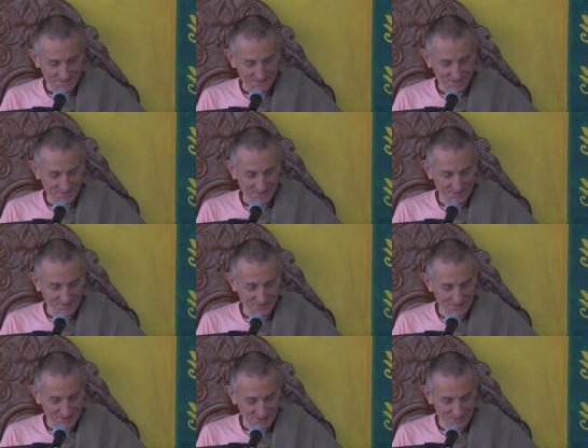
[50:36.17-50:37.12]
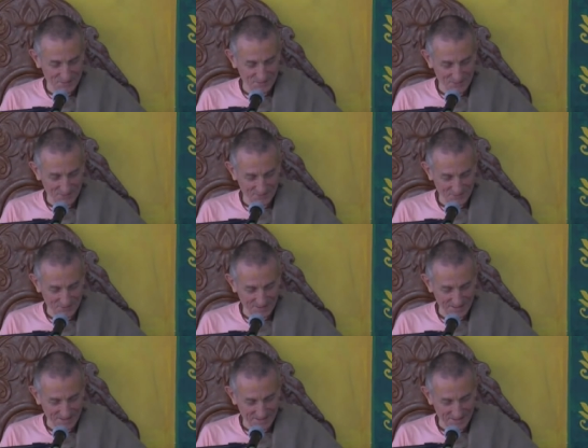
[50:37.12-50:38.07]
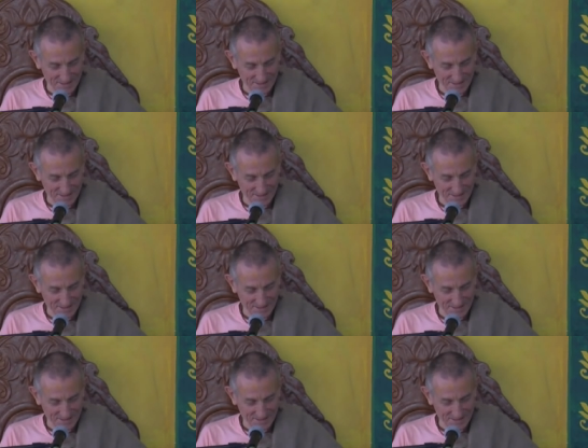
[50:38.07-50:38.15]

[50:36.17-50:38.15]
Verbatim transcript: So therefore, she is more beautiful than.